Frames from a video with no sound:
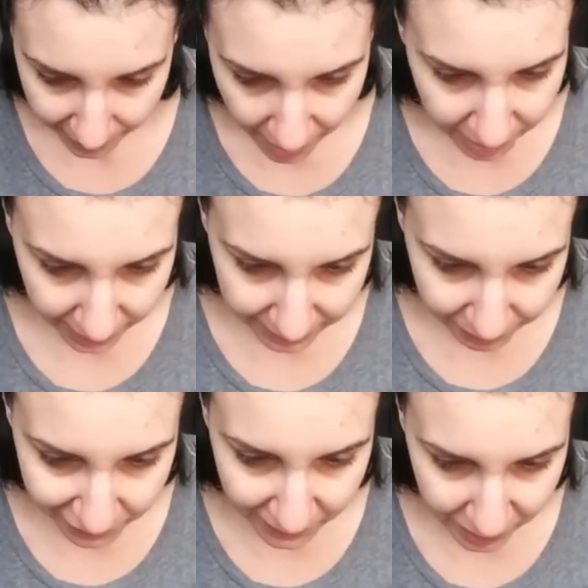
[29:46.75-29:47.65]
All right,
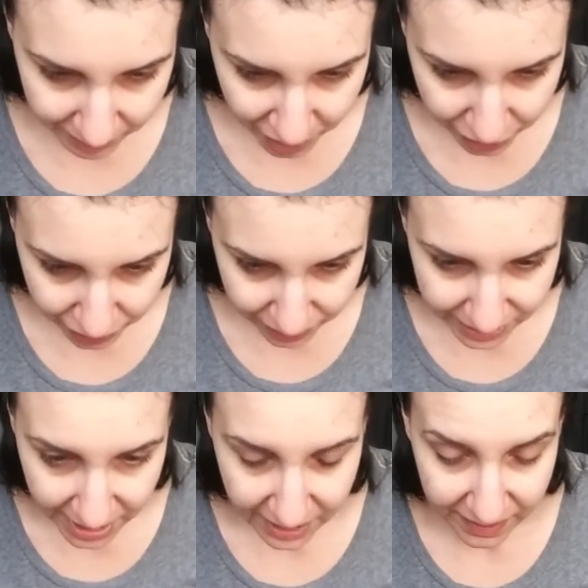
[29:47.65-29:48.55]
moving on to Marshall's.
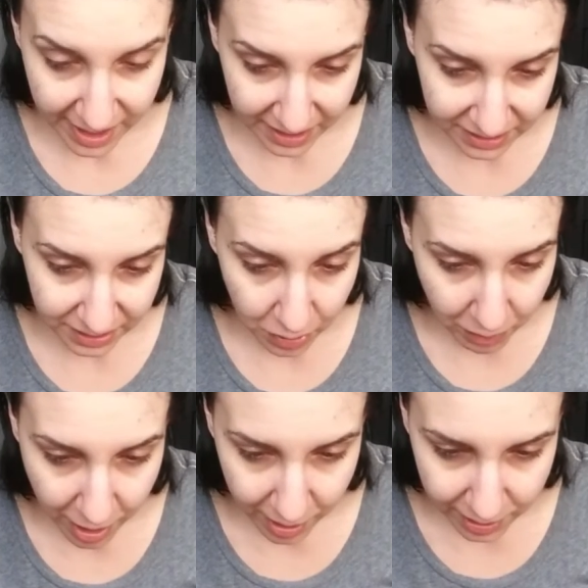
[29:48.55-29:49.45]
They had this
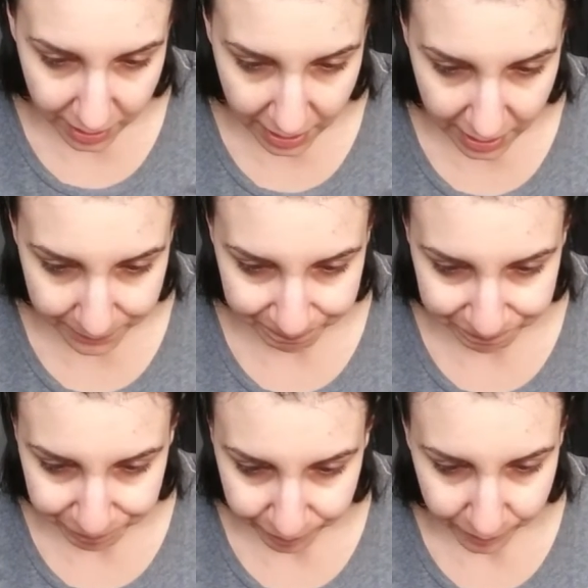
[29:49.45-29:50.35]
Lorac
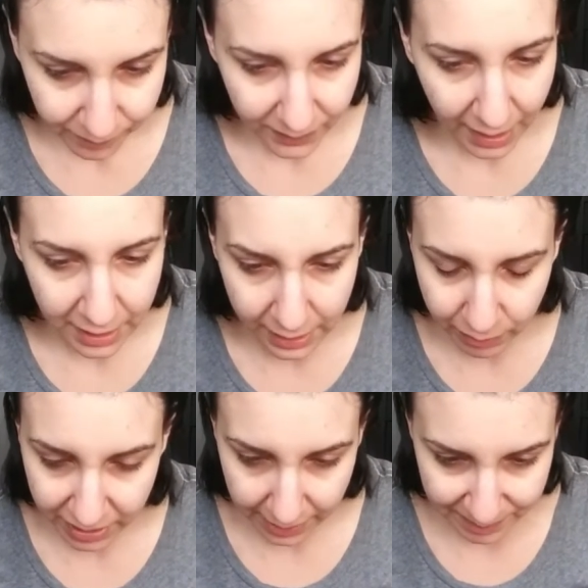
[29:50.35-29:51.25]

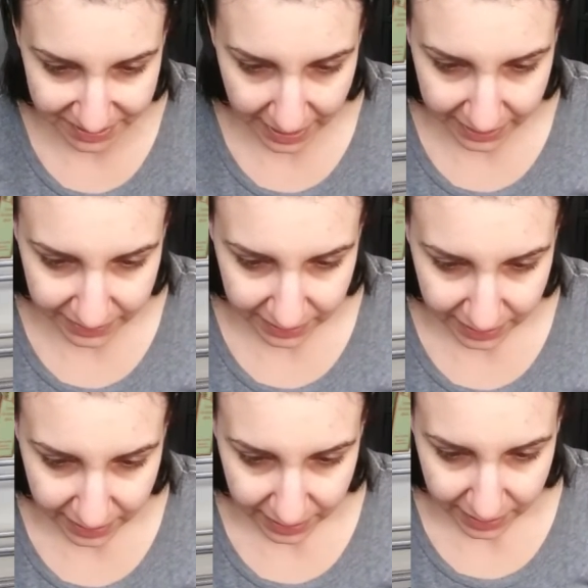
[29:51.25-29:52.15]
liquid lip set.
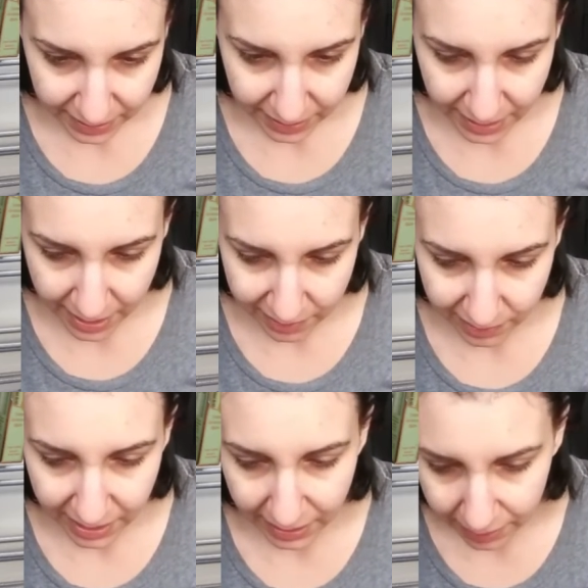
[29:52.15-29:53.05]
You know,
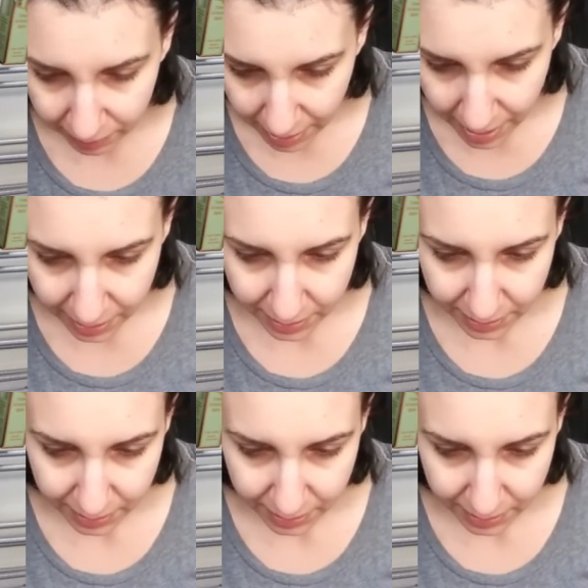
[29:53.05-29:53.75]
I like Lorac.